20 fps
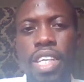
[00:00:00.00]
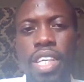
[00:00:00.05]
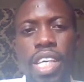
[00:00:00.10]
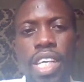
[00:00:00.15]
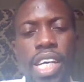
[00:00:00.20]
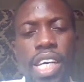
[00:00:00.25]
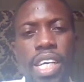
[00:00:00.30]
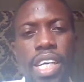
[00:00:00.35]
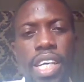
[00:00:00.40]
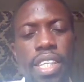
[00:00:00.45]

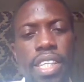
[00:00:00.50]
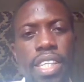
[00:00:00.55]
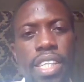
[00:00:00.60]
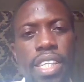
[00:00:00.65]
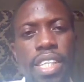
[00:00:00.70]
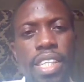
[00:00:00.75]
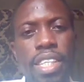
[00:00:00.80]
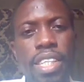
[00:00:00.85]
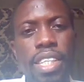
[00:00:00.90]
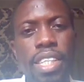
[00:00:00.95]

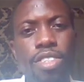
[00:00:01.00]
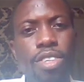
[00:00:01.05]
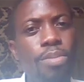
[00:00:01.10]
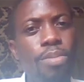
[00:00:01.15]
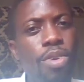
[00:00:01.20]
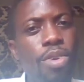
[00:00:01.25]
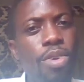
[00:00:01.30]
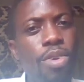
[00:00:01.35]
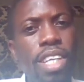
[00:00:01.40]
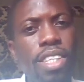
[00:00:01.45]
and
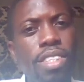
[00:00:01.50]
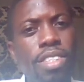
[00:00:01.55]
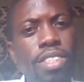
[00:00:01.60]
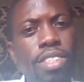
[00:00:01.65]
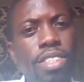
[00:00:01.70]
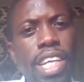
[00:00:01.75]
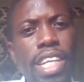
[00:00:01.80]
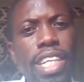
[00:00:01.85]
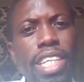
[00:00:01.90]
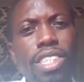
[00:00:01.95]
someone and
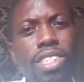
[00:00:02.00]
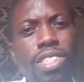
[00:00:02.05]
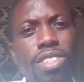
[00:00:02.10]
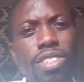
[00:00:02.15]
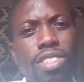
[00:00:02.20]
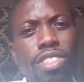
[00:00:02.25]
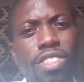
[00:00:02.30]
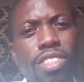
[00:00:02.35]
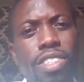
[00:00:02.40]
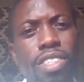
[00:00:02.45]

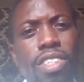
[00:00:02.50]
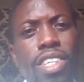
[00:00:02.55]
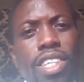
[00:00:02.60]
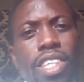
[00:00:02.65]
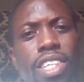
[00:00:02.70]
release